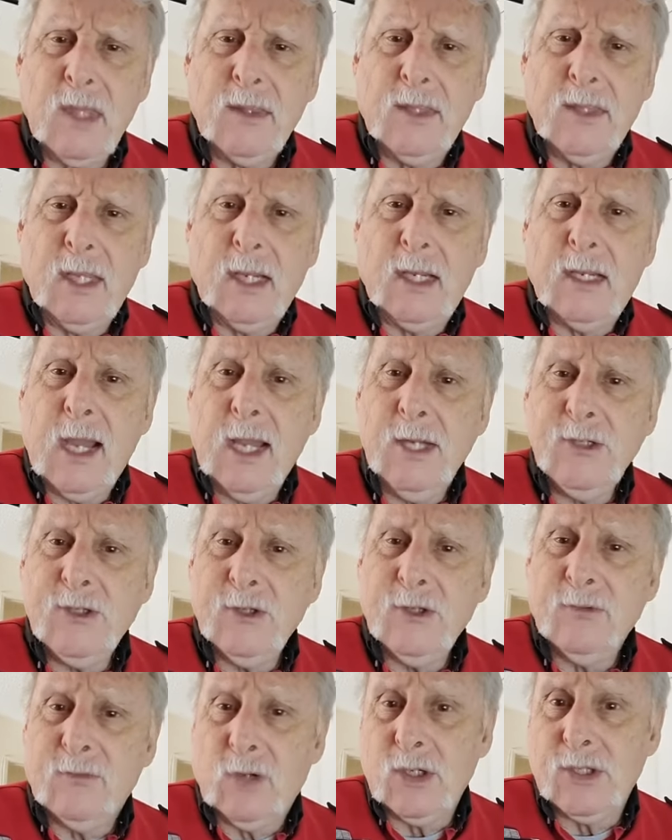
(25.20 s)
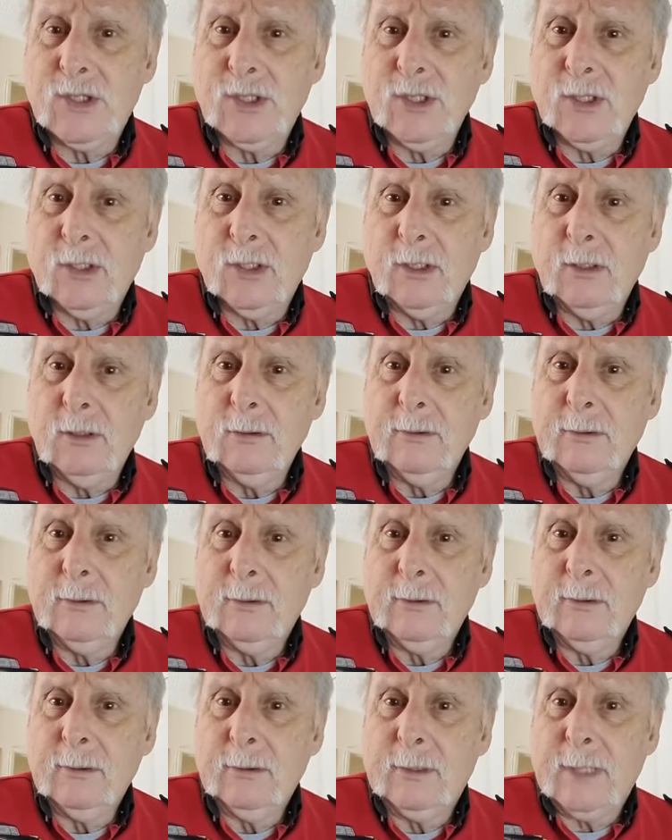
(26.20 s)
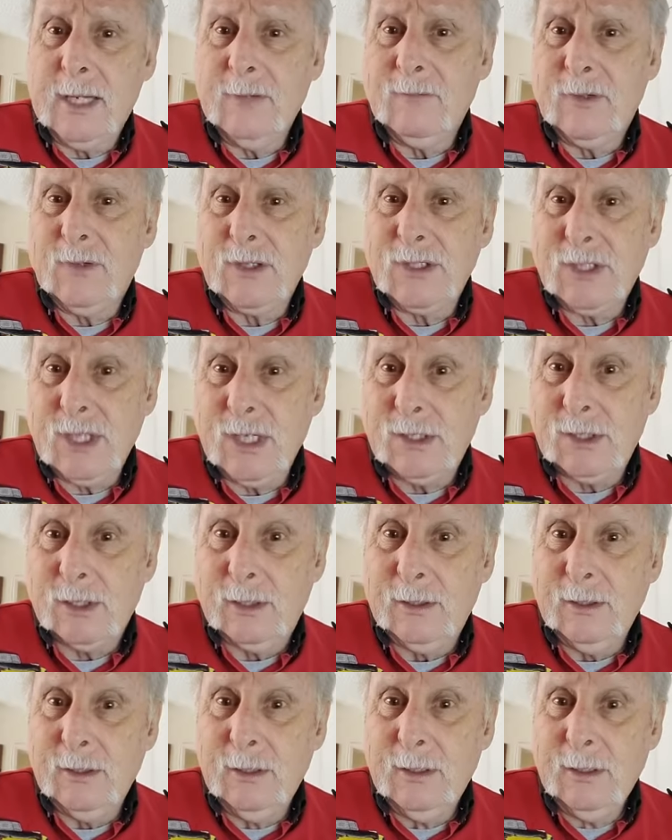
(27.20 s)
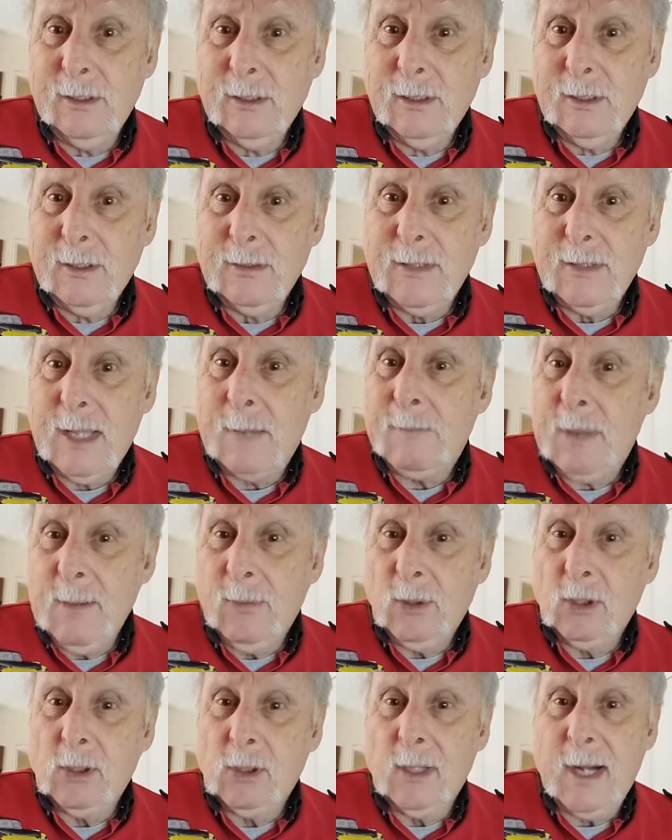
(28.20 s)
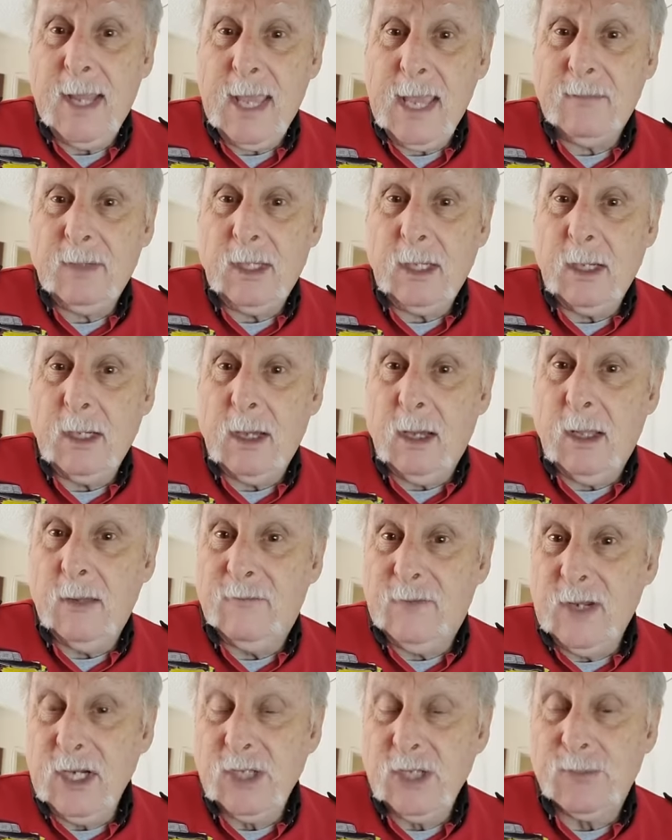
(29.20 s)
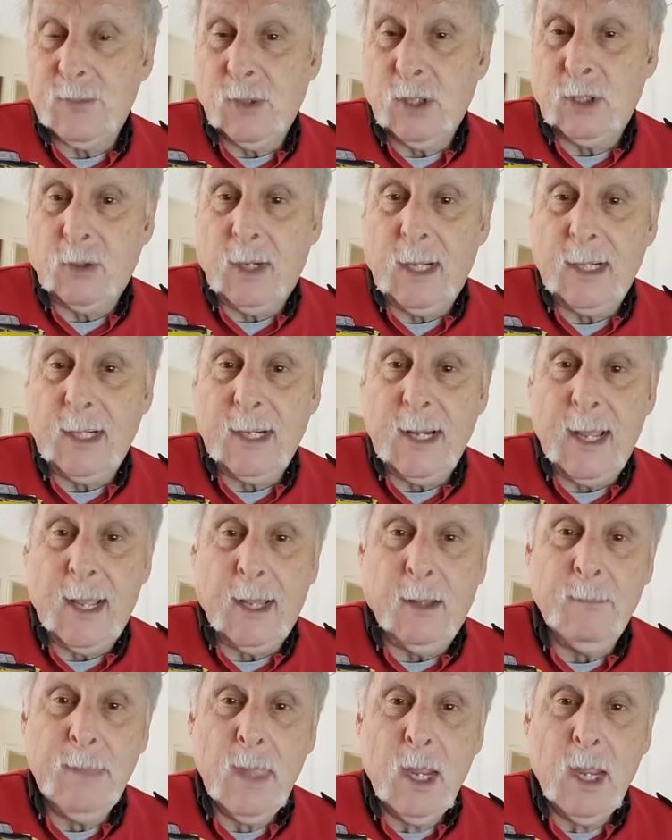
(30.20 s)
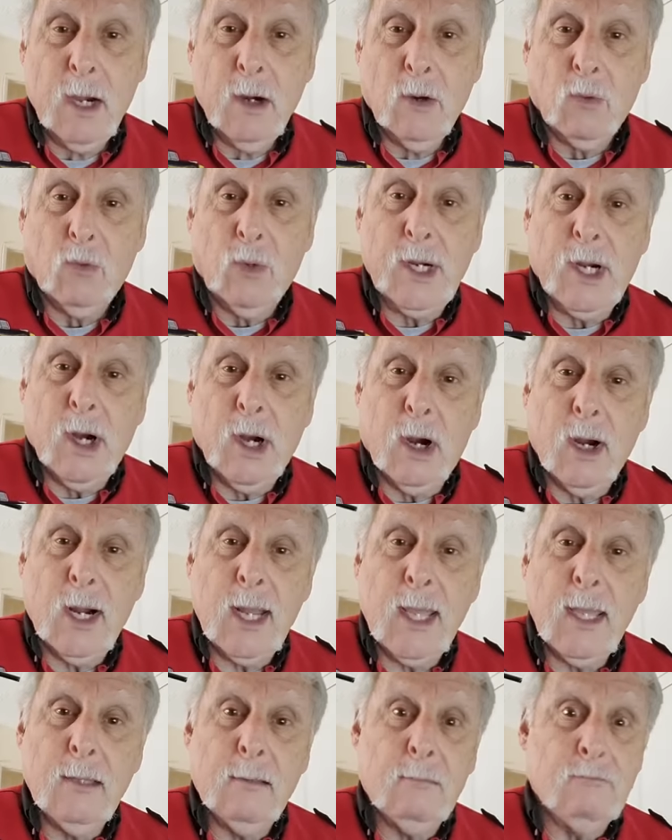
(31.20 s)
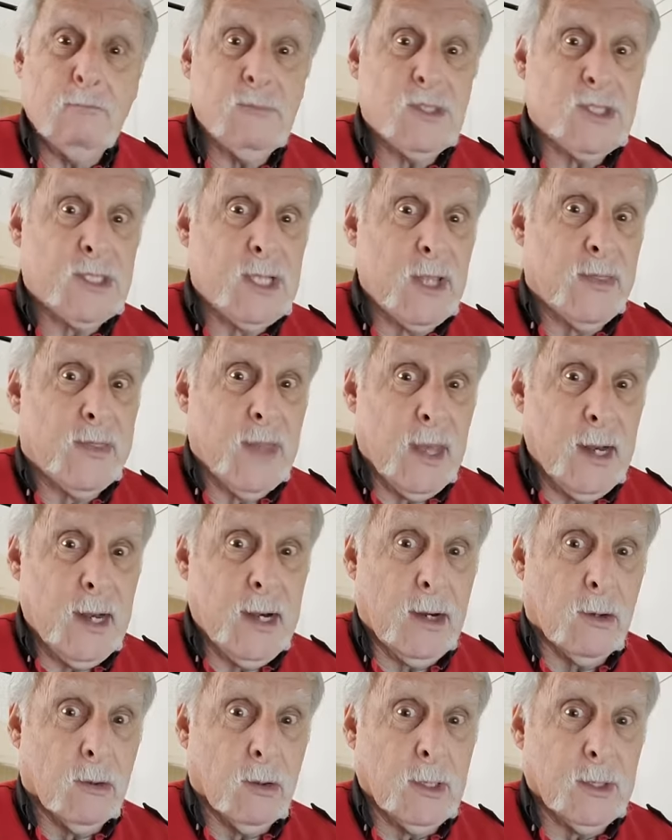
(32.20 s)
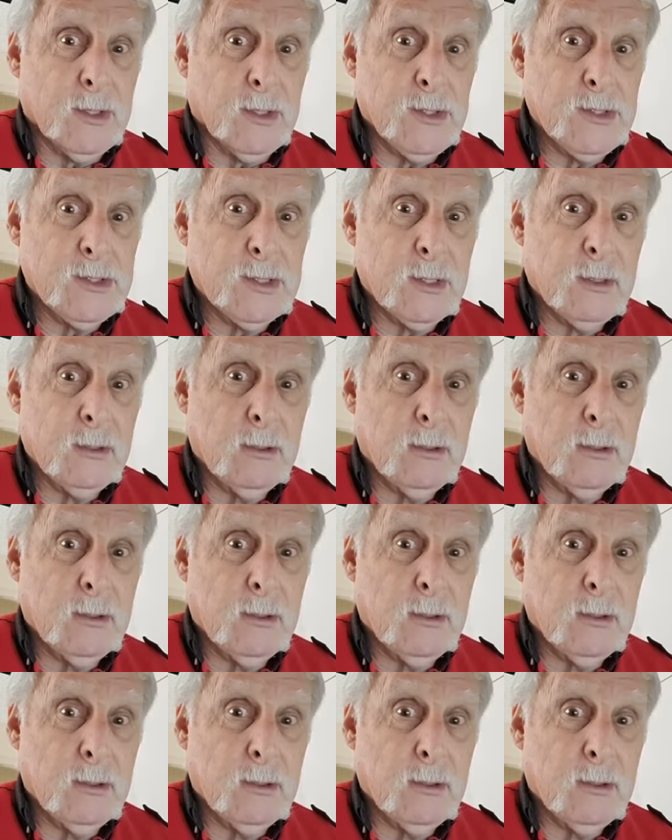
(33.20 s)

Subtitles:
the controversial conversation that people are having on Facebook right now regarding synthetic oils